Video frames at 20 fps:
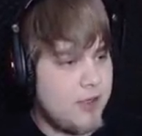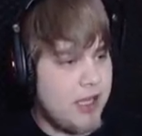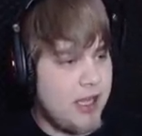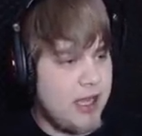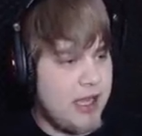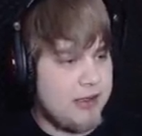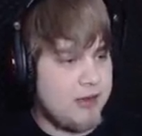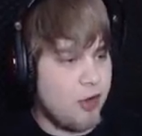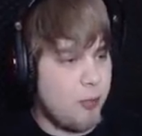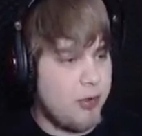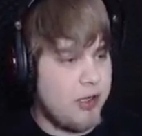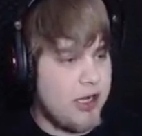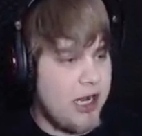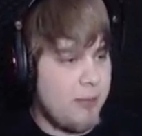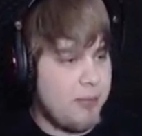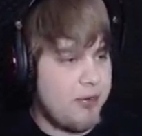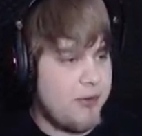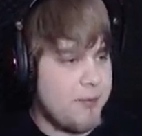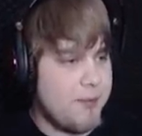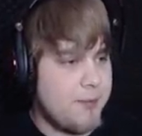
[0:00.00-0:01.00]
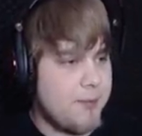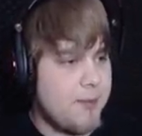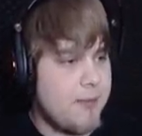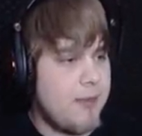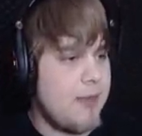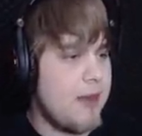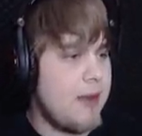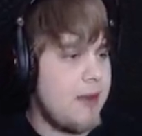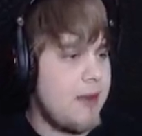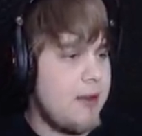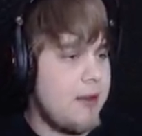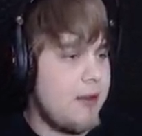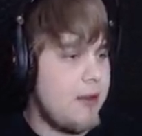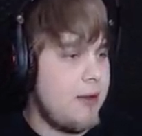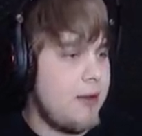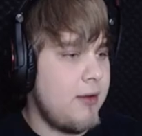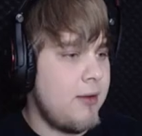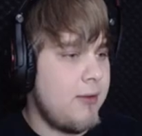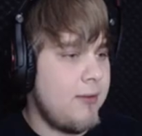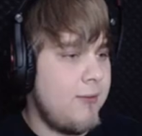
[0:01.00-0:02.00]
Can't open up.
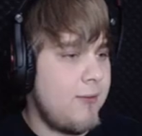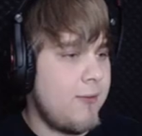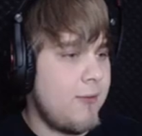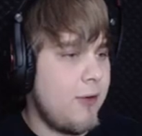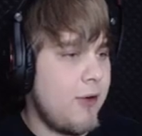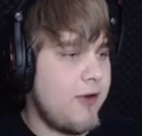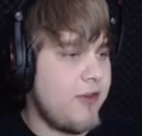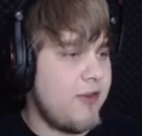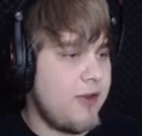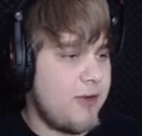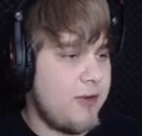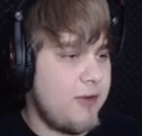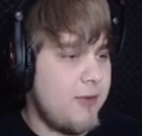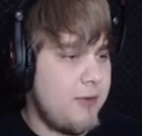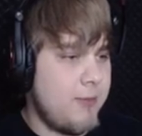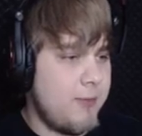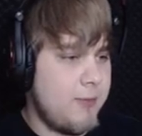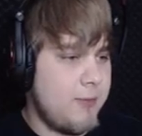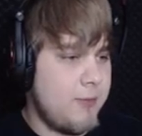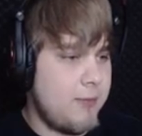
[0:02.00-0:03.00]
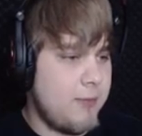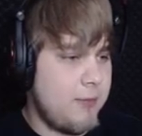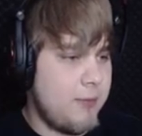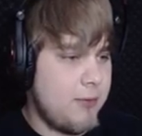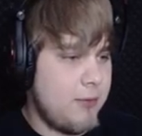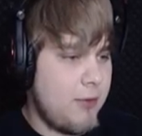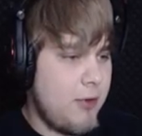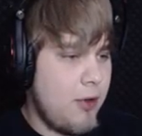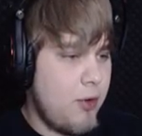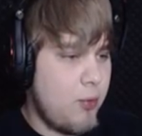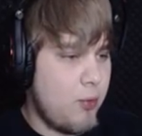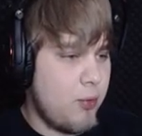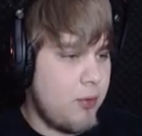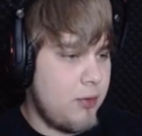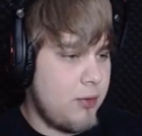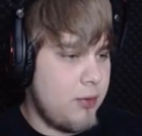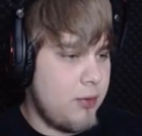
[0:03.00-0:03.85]
Of course not. Oh.